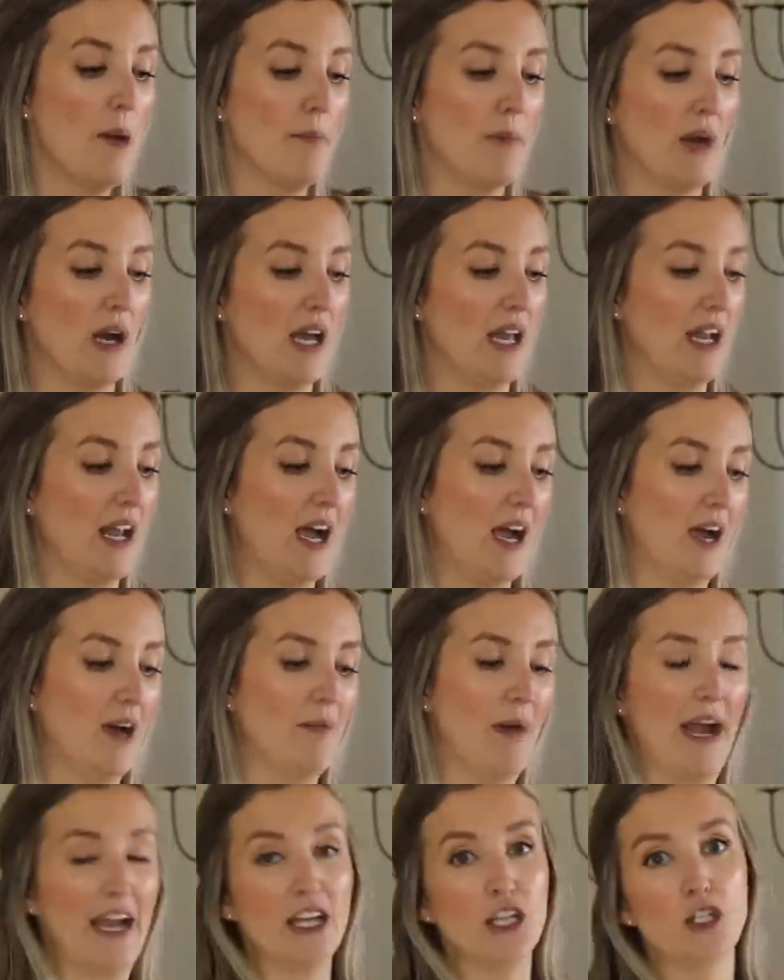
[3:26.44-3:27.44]
But
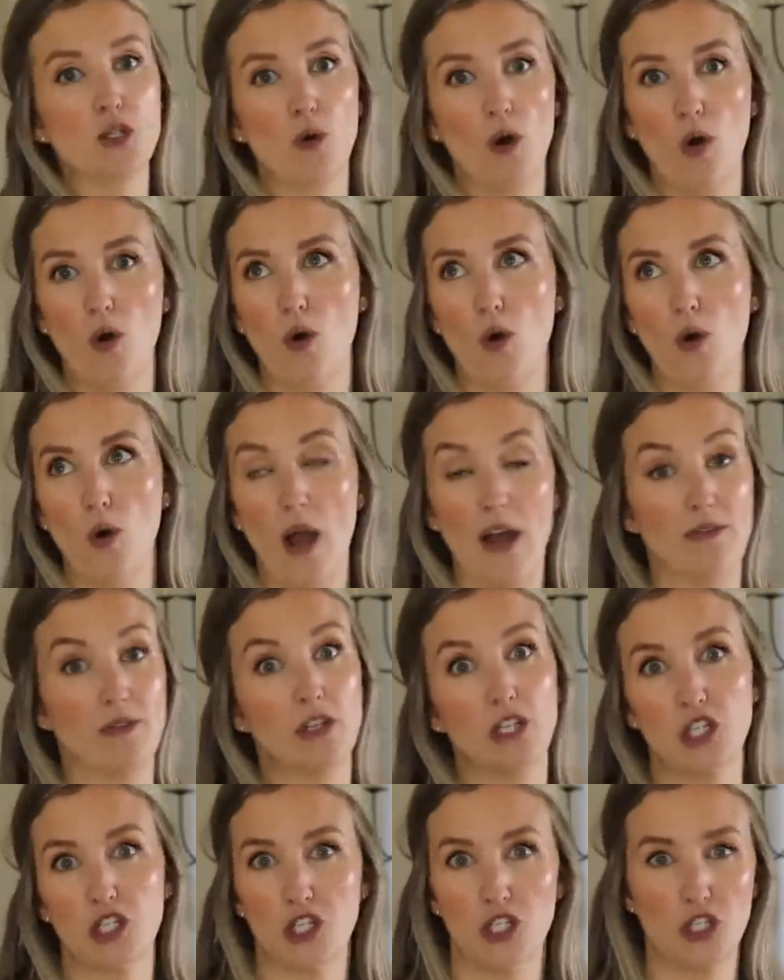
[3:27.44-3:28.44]
I
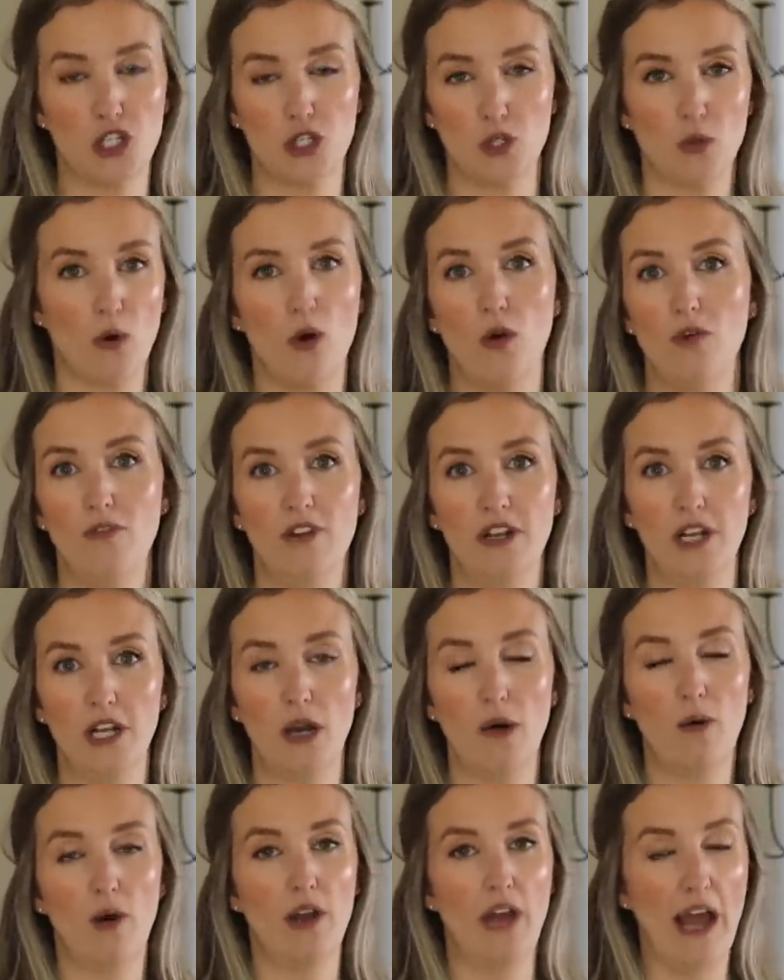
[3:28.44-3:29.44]
really should just do a whole
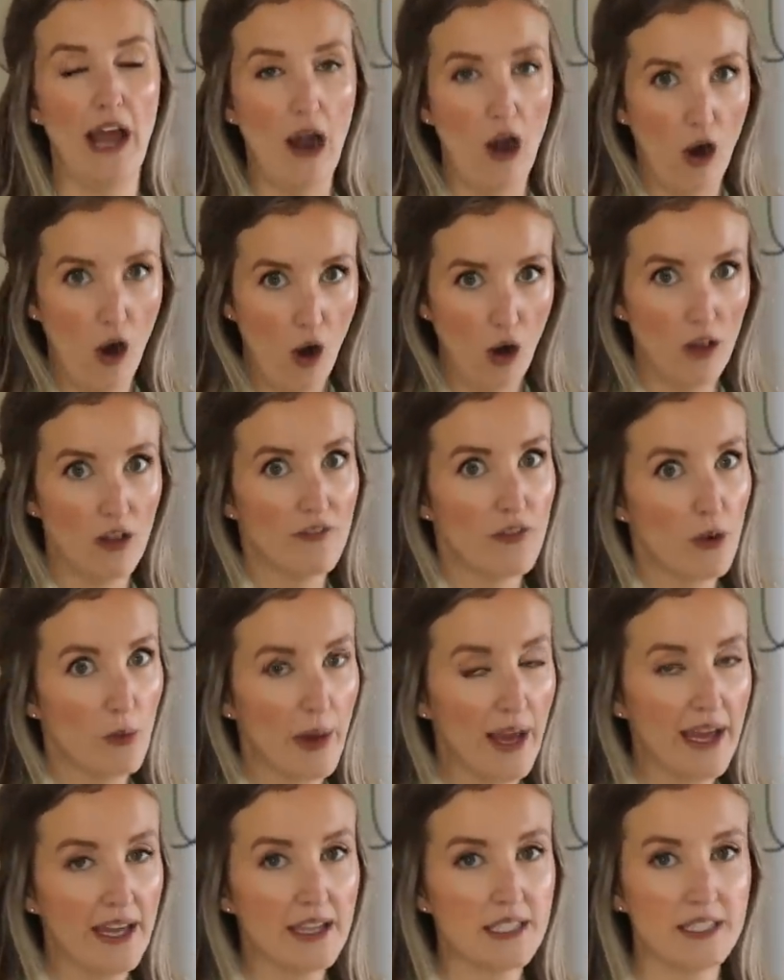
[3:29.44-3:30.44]
video on all of the
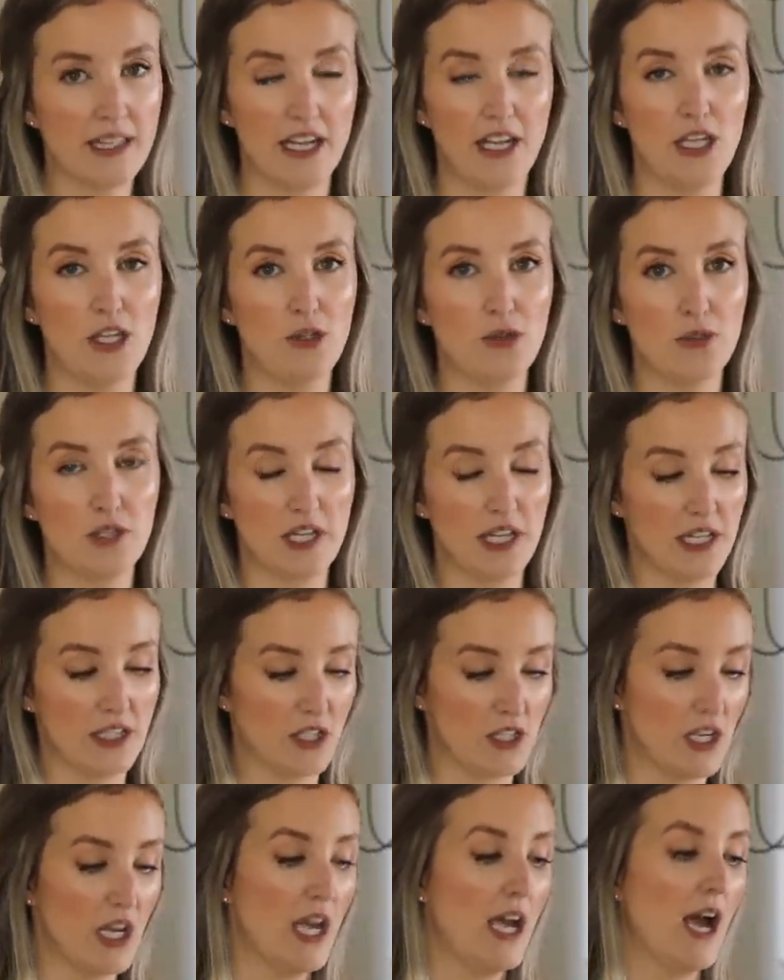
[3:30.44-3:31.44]
ways that I use
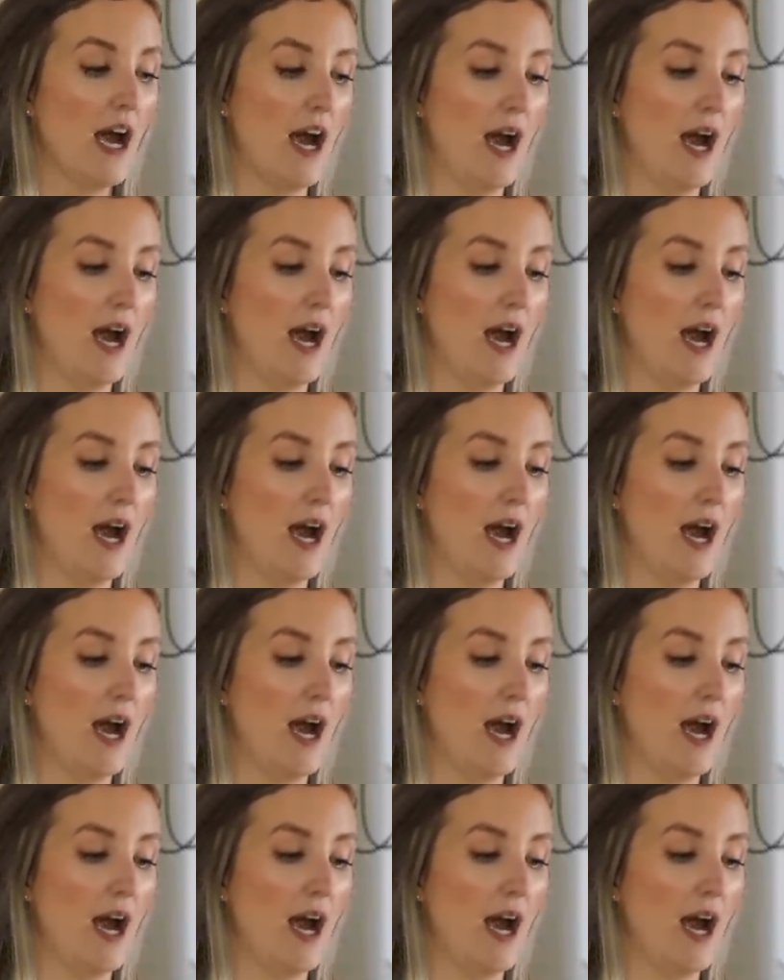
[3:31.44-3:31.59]
this.